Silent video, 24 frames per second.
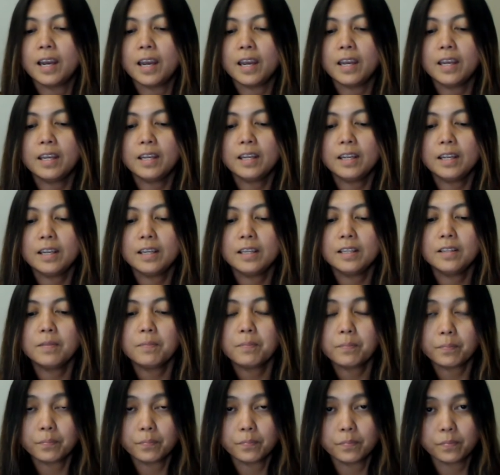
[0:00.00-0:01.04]
And
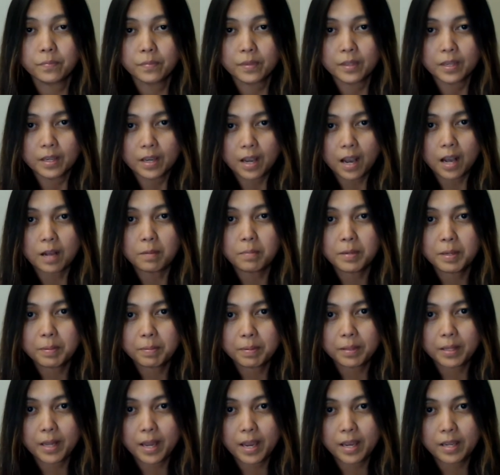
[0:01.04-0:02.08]
I'll be
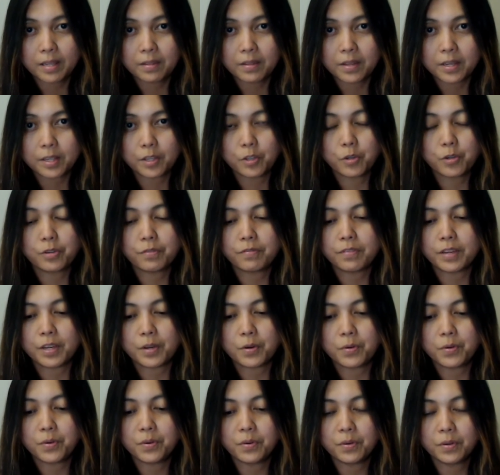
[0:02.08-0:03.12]
playing the interview.
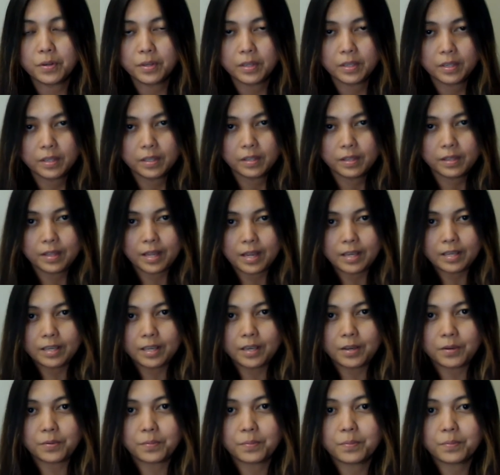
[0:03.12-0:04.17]
Thank you.